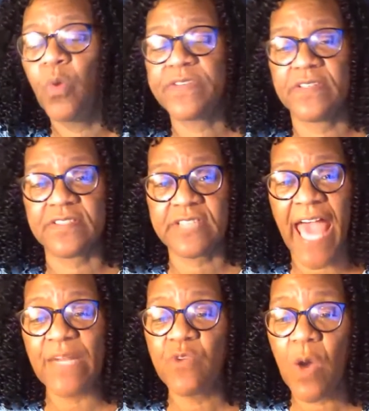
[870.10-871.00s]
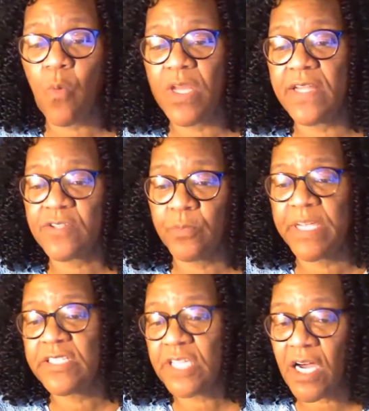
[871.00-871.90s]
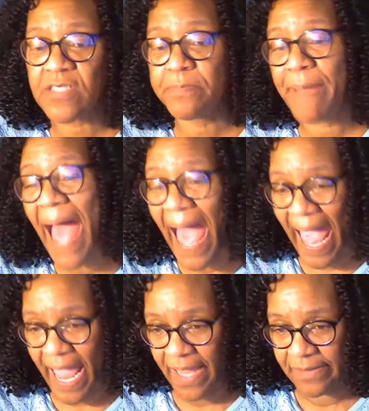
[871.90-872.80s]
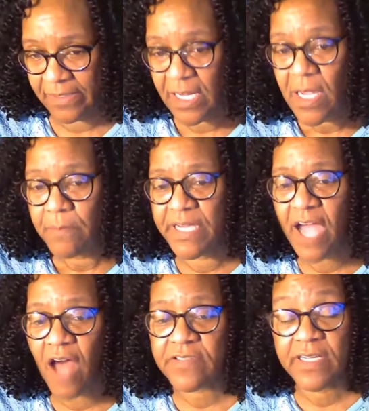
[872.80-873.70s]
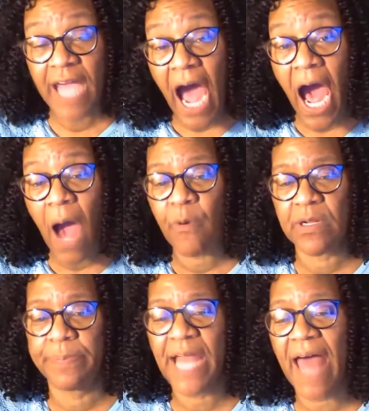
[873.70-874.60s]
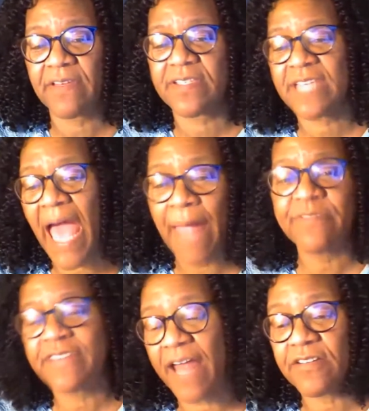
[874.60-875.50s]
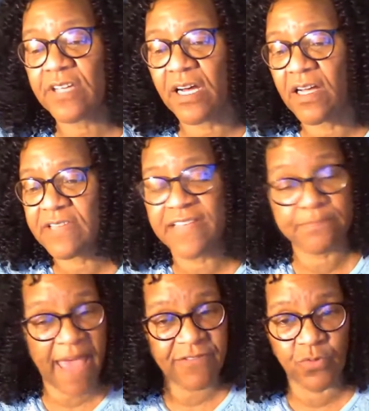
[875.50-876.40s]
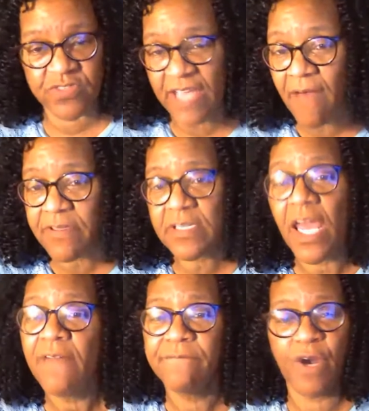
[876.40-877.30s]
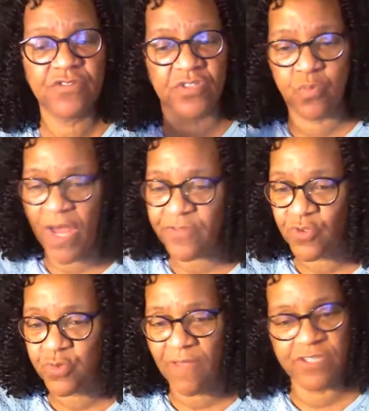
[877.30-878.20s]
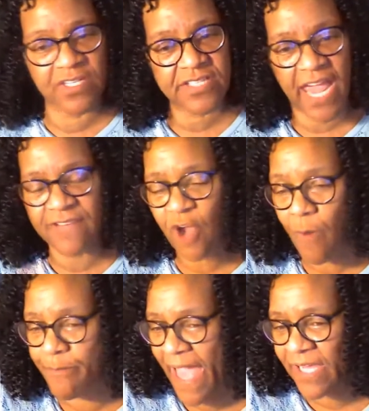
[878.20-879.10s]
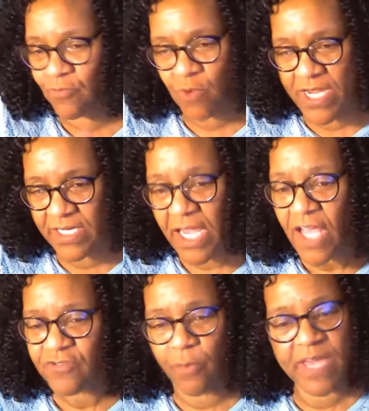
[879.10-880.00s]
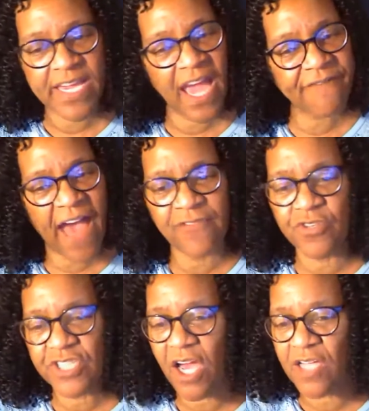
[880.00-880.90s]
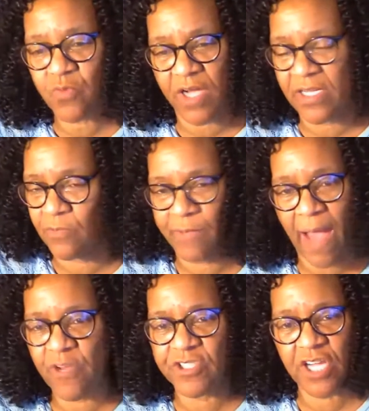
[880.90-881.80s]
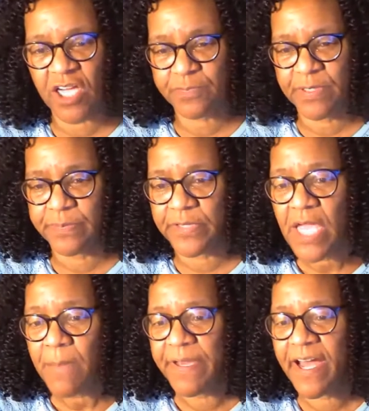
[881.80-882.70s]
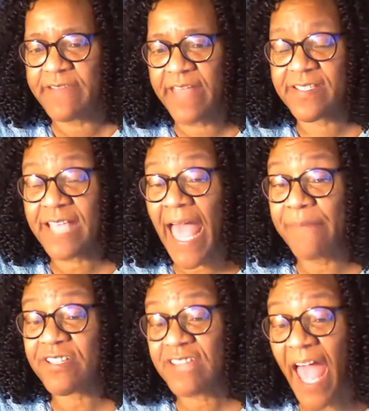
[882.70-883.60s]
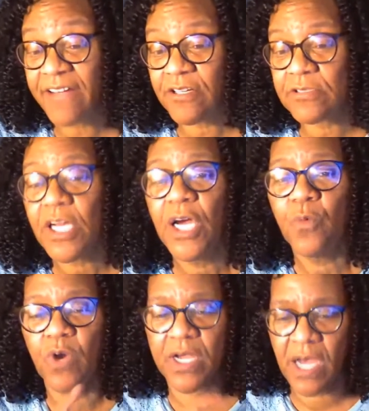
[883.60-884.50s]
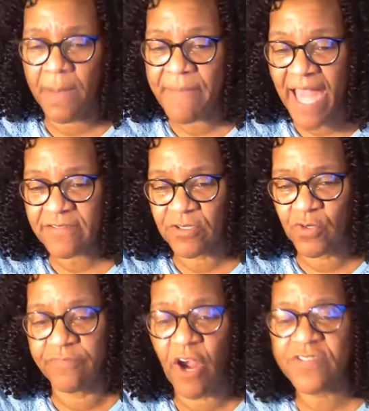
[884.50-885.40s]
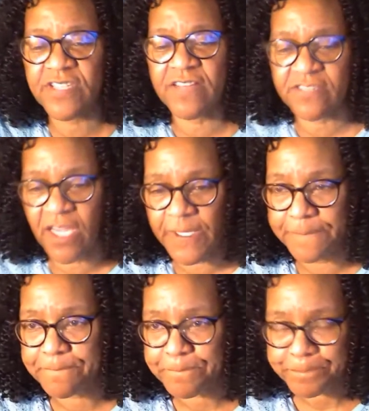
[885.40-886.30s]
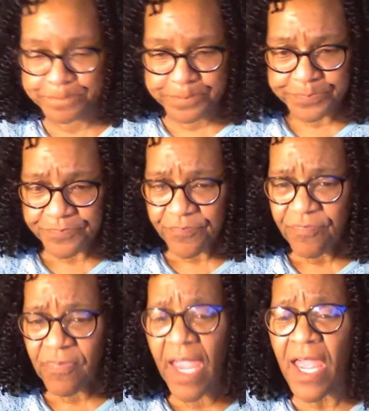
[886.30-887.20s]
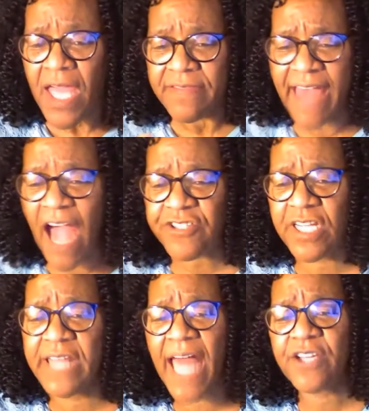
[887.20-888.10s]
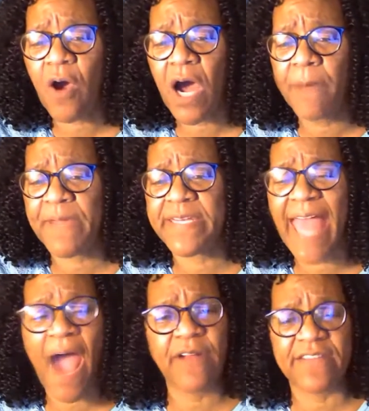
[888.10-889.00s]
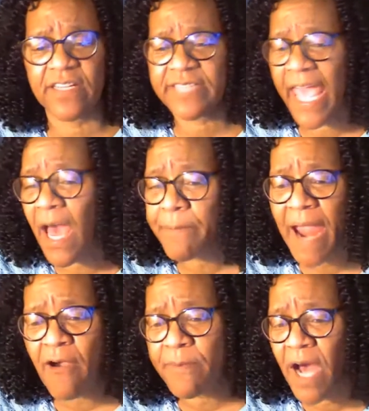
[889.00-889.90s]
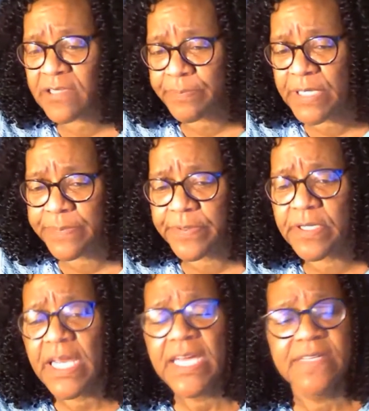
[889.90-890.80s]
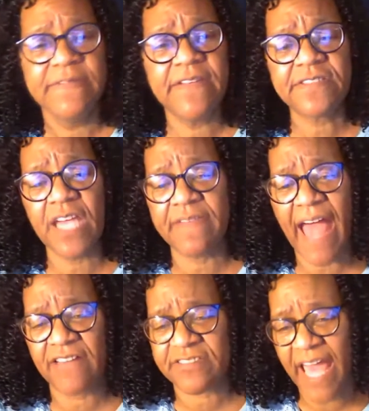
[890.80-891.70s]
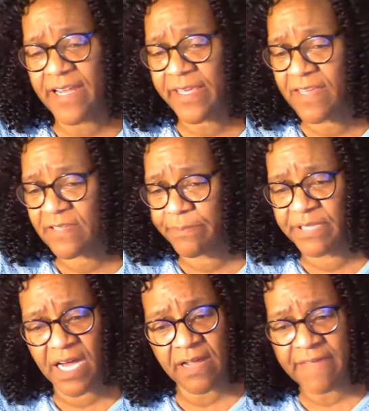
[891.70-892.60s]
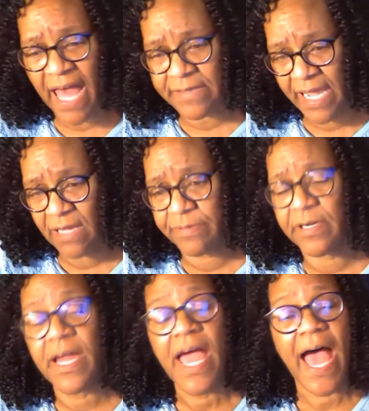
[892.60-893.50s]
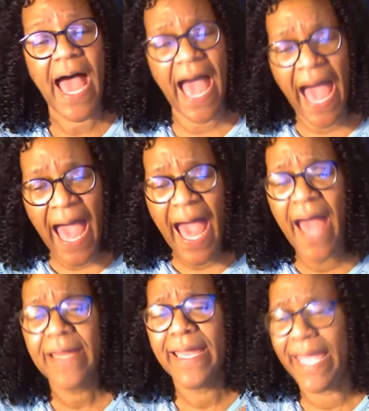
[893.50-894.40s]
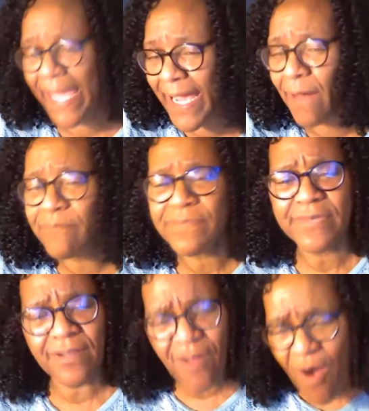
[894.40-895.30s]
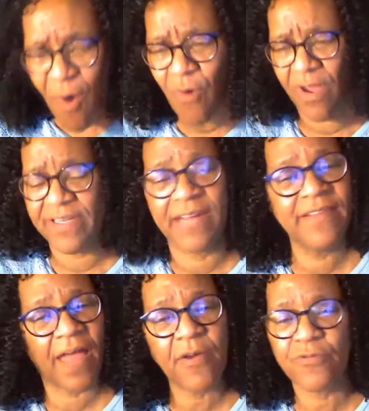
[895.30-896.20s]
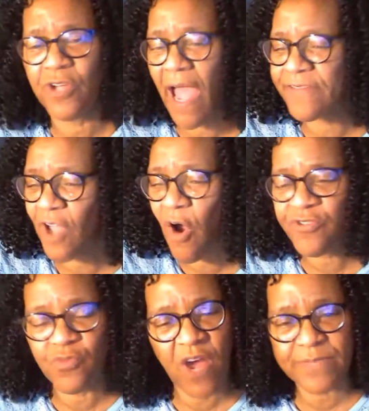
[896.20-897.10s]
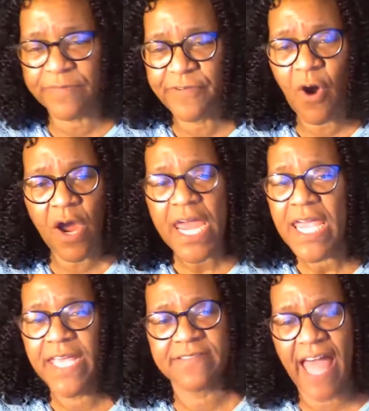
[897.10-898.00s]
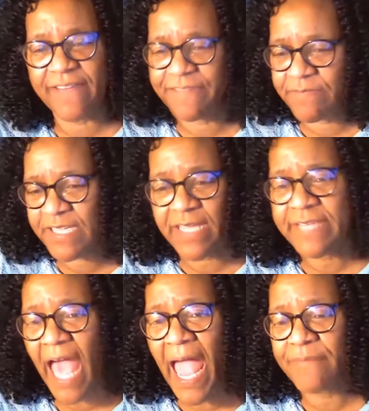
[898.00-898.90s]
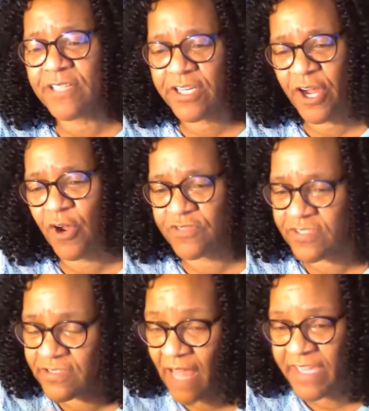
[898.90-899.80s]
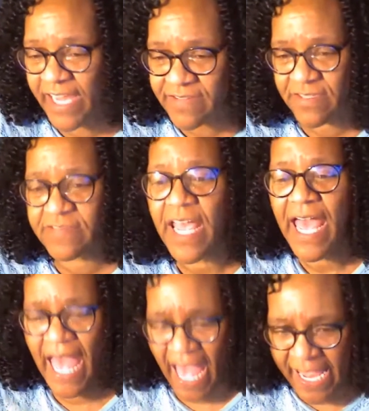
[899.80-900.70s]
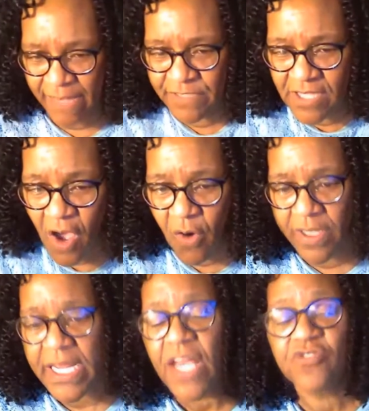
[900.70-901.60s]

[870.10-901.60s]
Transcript: with the standard we are willing to be judged by. Because God would apply the same standard to us. That's Matthew 7, verses 1 through 12. You get a chance, go back and read it. So be careful how you judge one, how you judge people, because that same standard will come back to you. Verse 16. Thou shalt not go up and down as a talebearer among the people, neither shalt thou stand against the blood of thy neighbor. I am the Lord. Another, you know, I told you once before, it's like 15 times it occurs. It's another instance. I am the Lord.